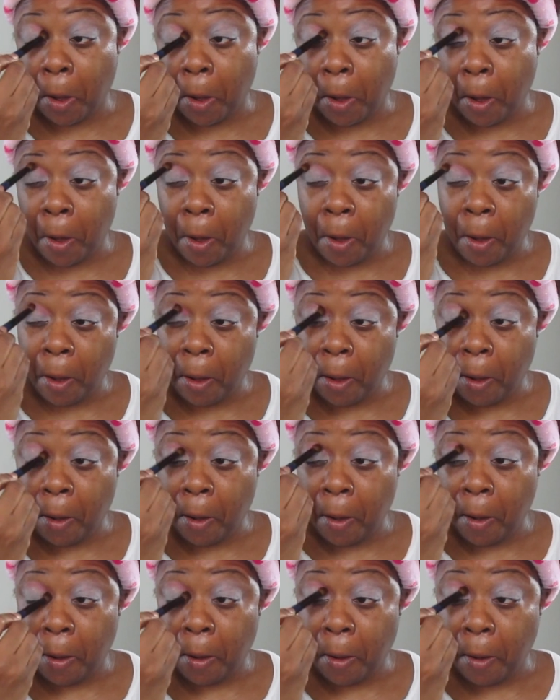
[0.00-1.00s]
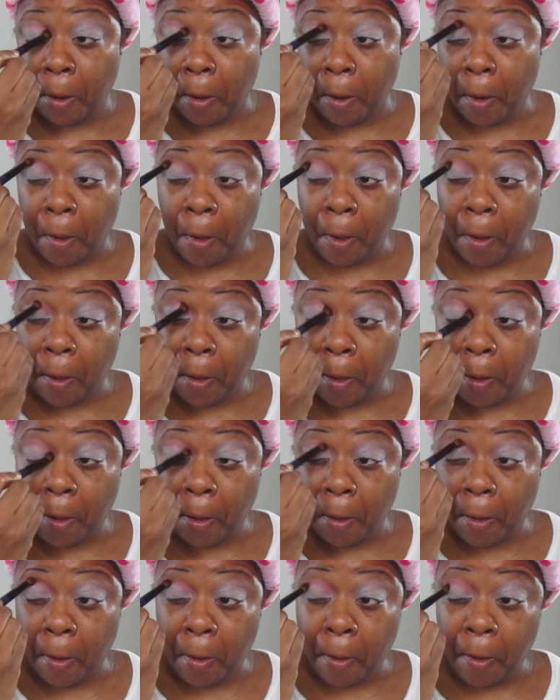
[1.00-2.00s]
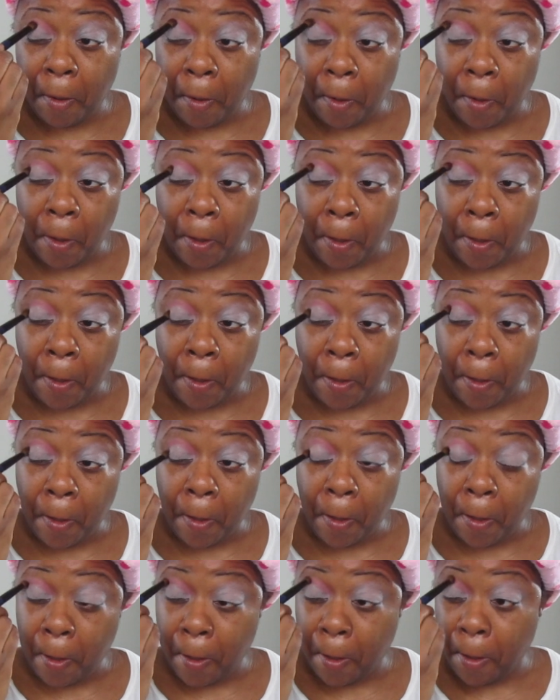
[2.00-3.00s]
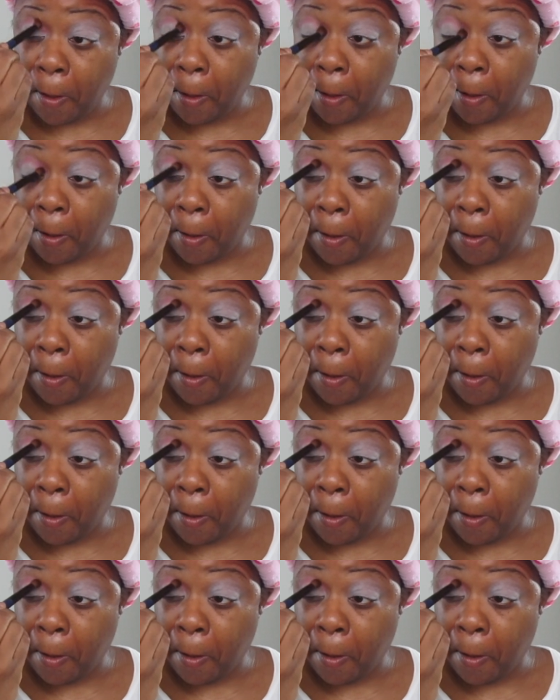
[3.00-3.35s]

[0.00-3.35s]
Nothing is said.